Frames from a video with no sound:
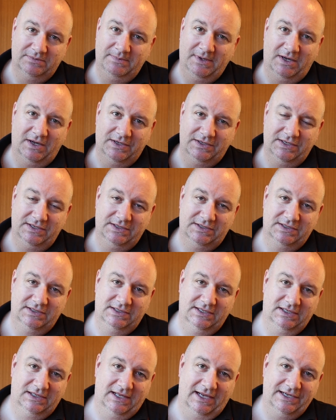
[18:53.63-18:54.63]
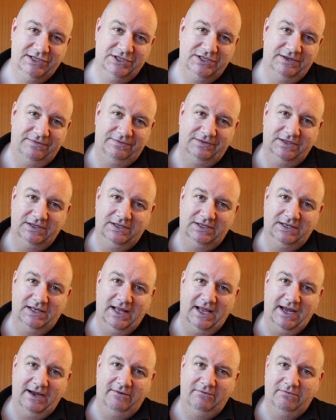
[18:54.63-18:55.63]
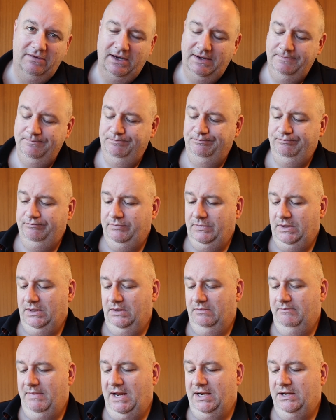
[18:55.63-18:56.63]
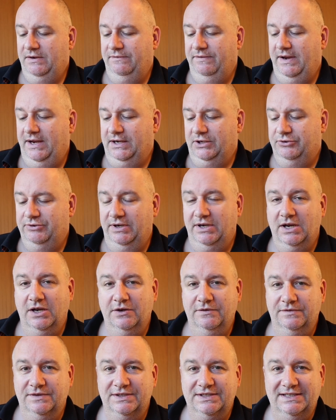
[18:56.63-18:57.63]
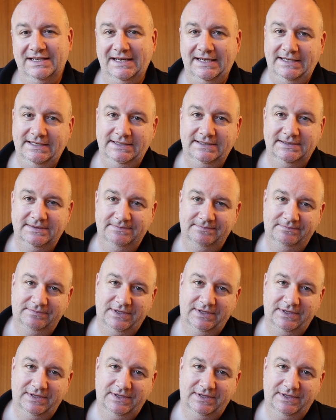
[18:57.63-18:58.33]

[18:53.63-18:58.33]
Martens until they shifted their manufacturing overseas.